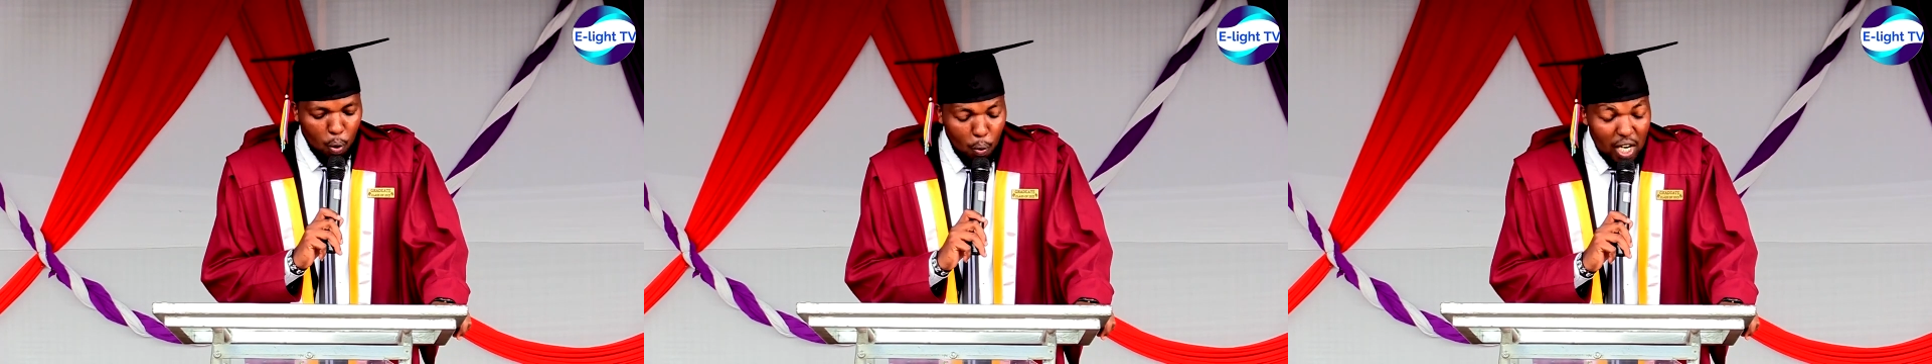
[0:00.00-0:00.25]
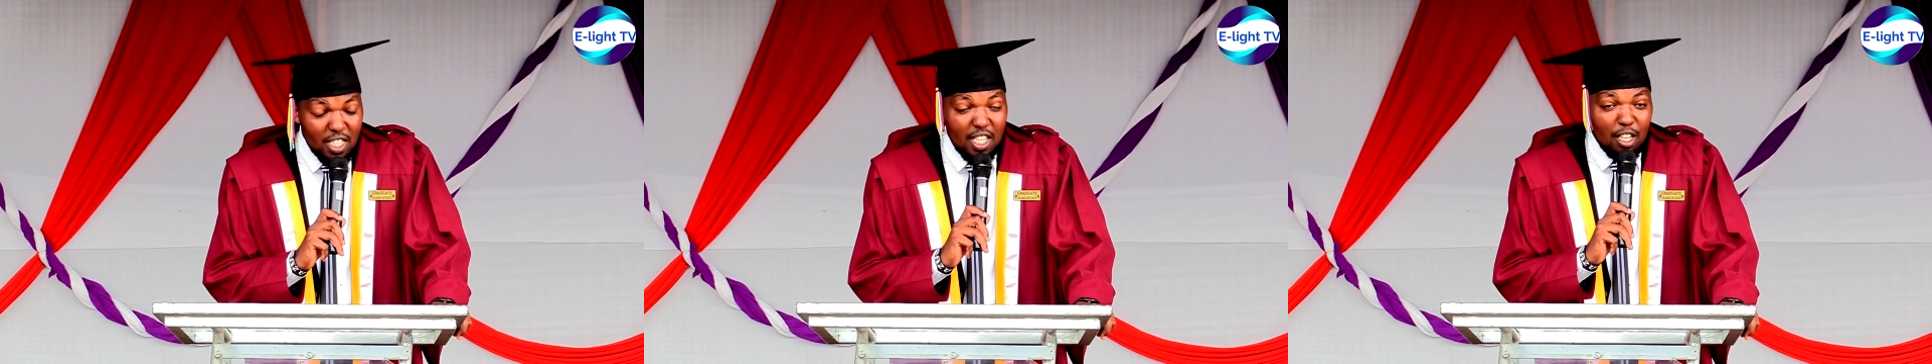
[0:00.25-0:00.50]

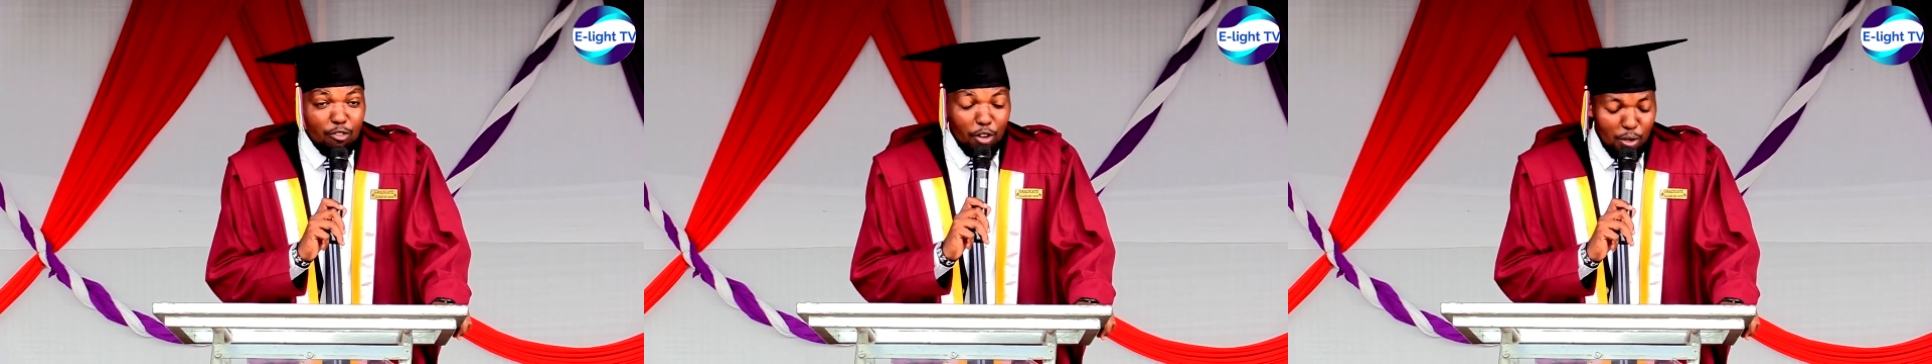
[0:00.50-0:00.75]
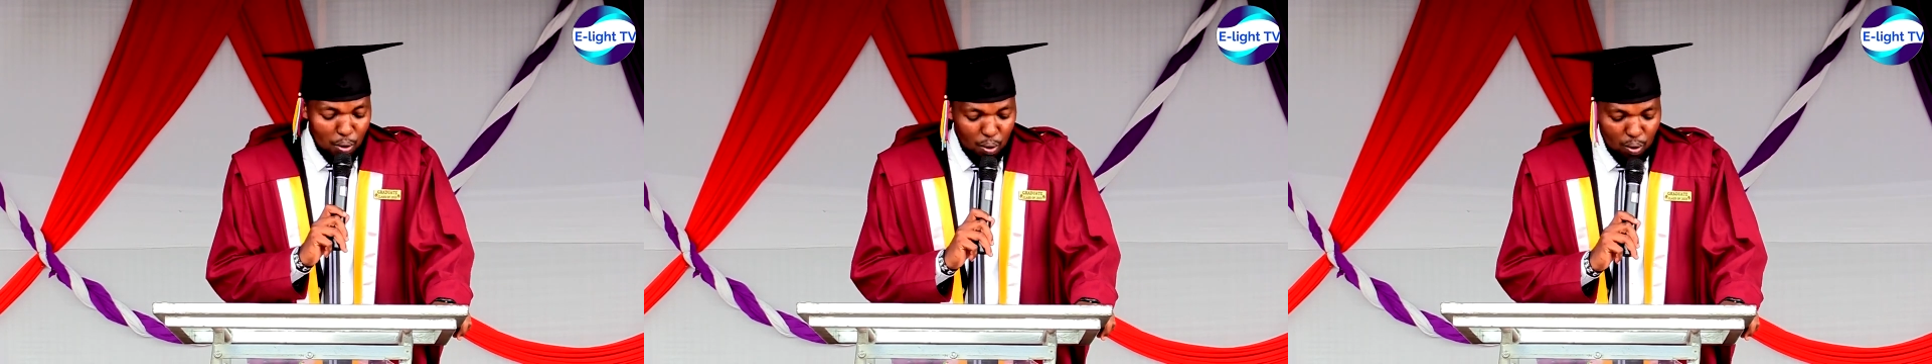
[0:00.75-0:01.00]
waiting
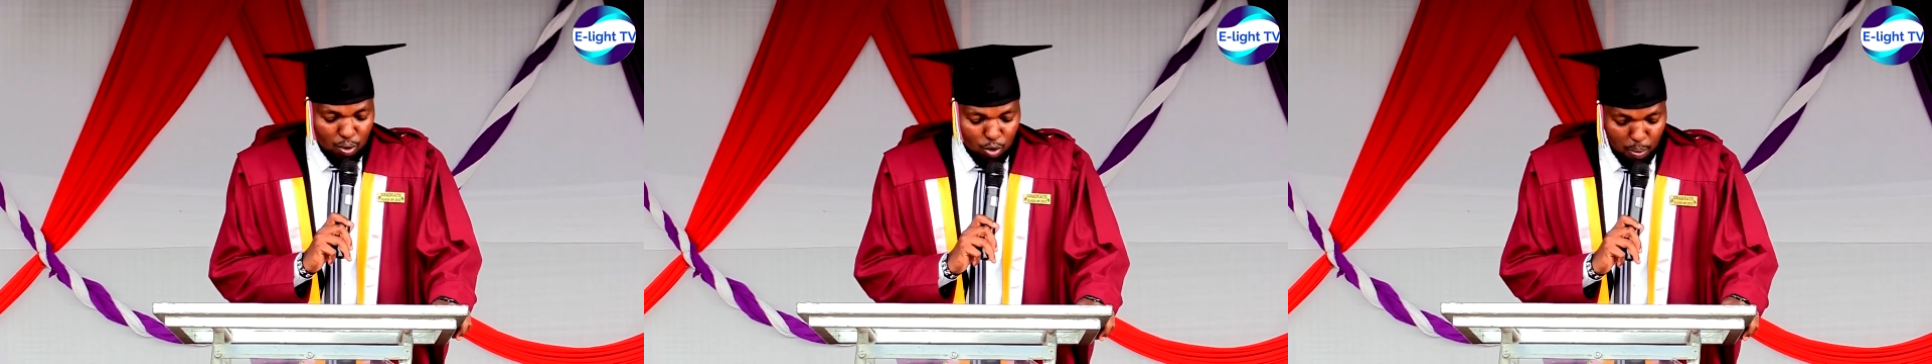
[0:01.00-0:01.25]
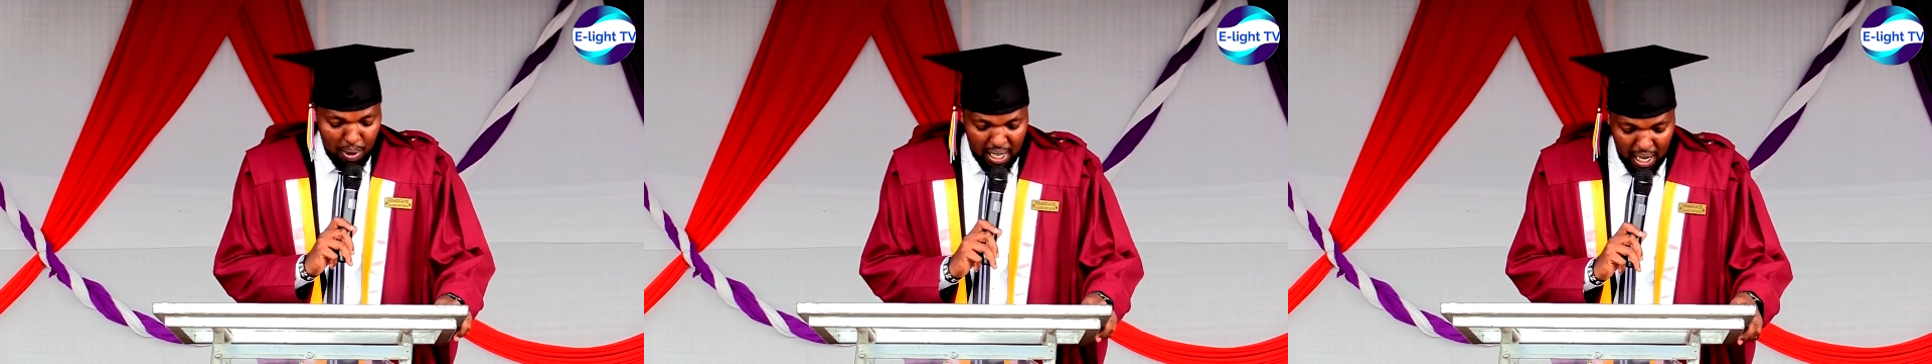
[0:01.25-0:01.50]
for you
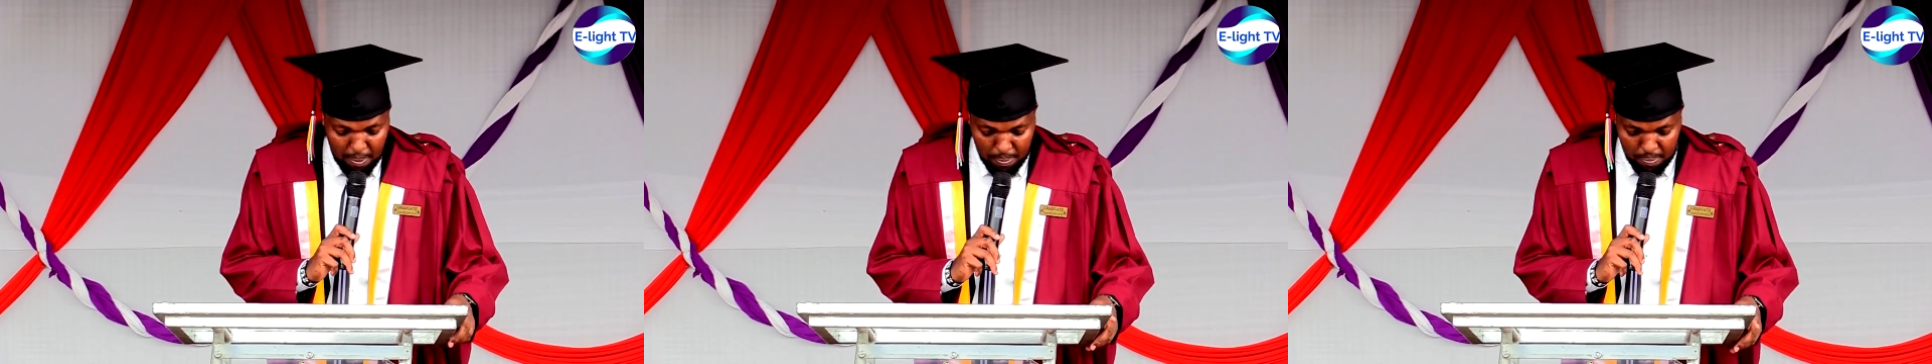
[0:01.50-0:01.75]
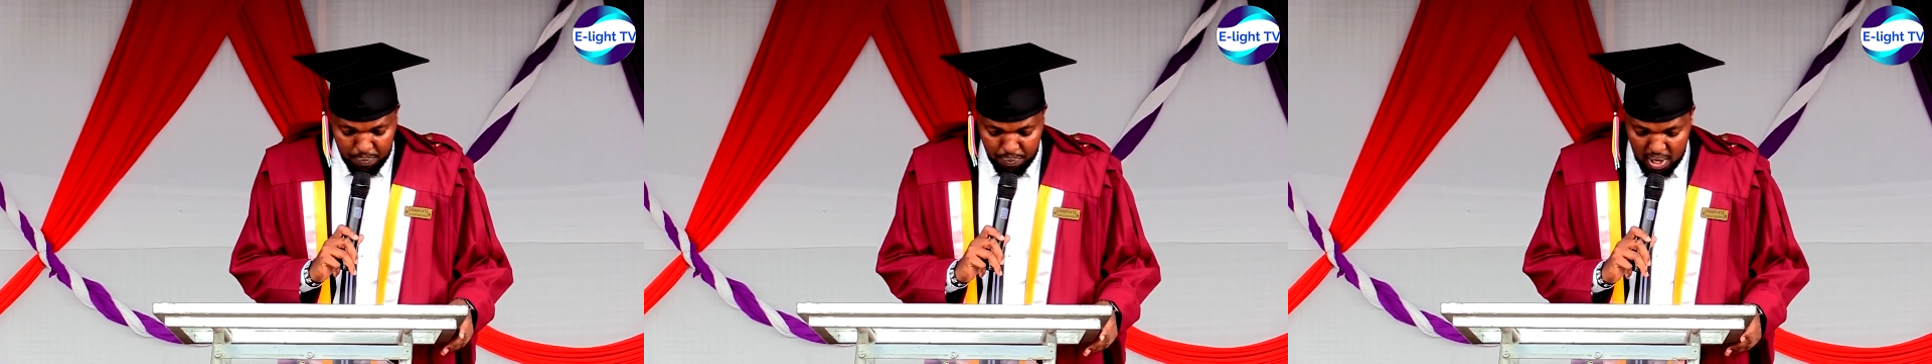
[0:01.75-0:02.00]
to become?